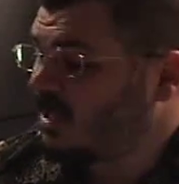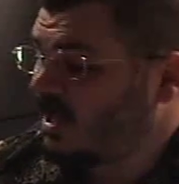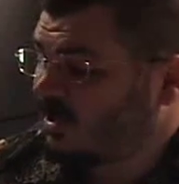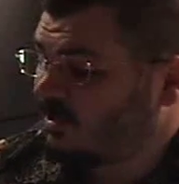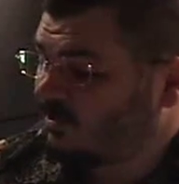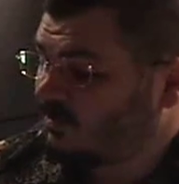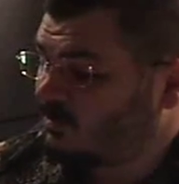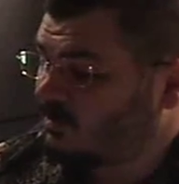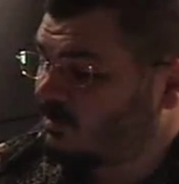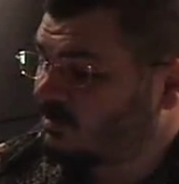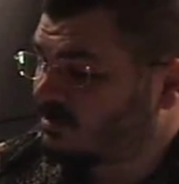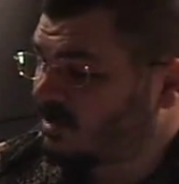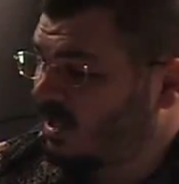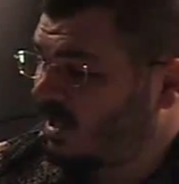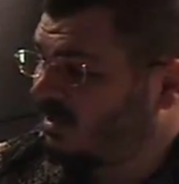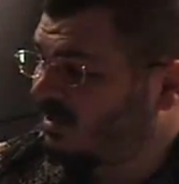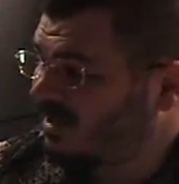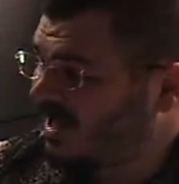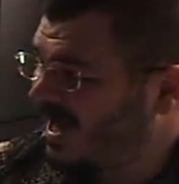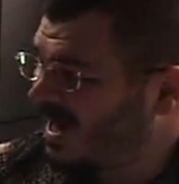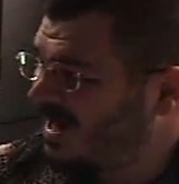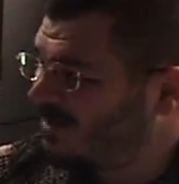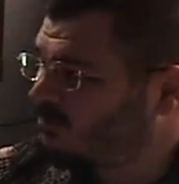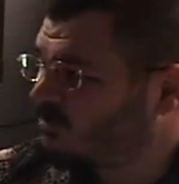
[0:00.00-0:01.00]
and a good
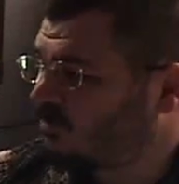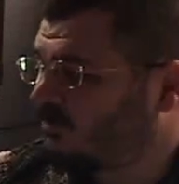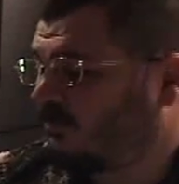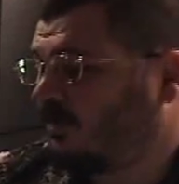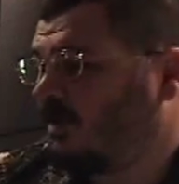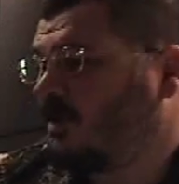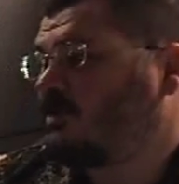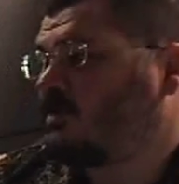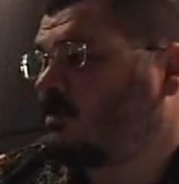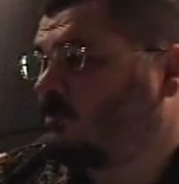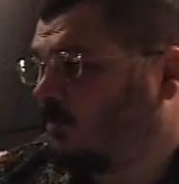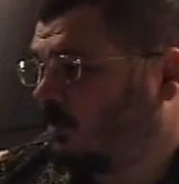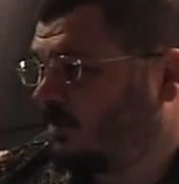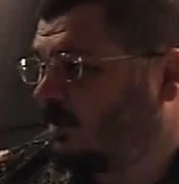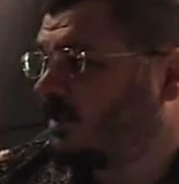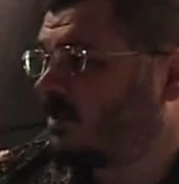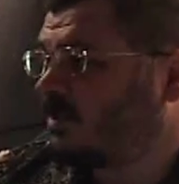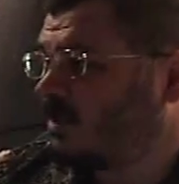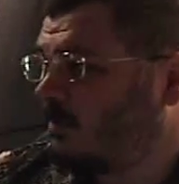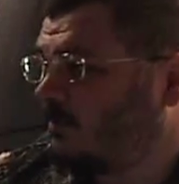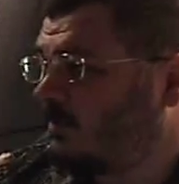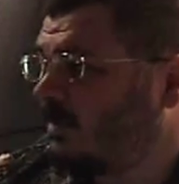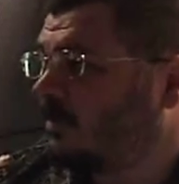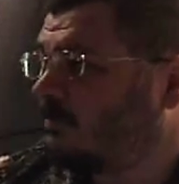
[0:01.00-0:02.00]
solid observation when they
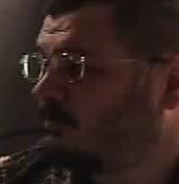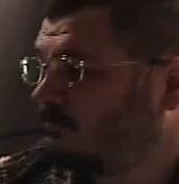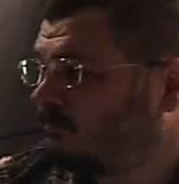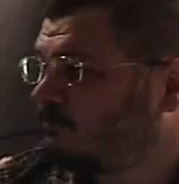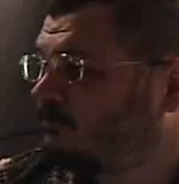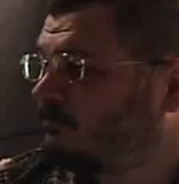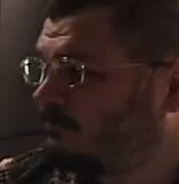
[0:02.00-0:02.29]
come in.